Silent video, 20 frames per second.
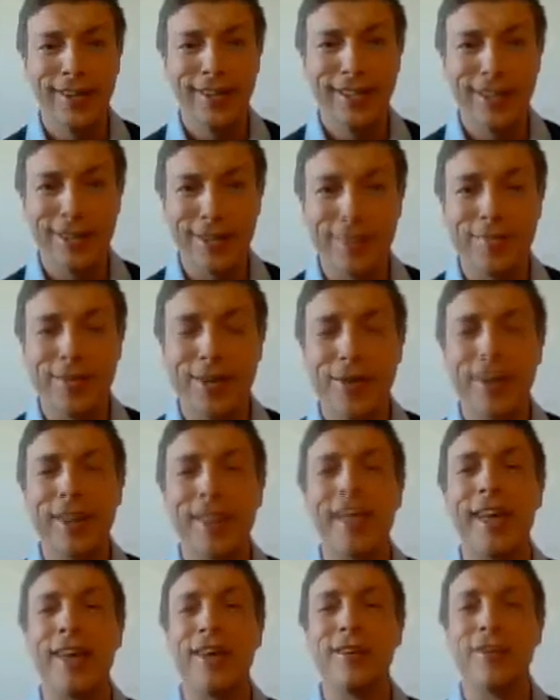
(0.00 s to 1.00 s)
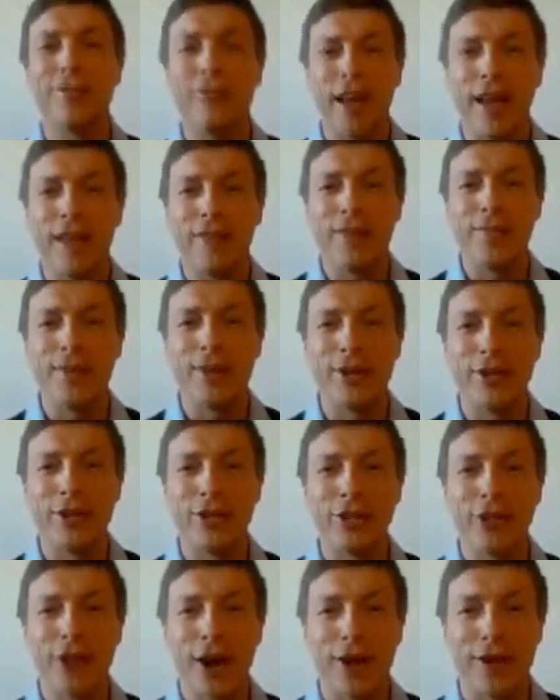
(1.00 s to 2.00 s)
Simpiwe, thank you for having me on your
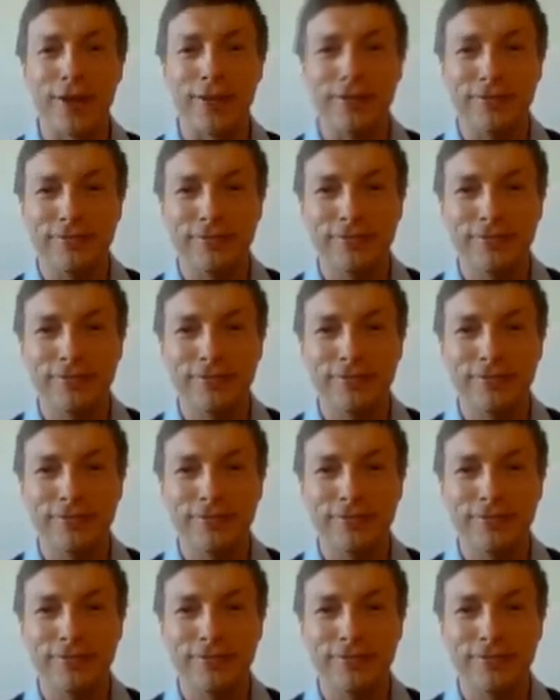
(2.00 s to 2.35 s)
show.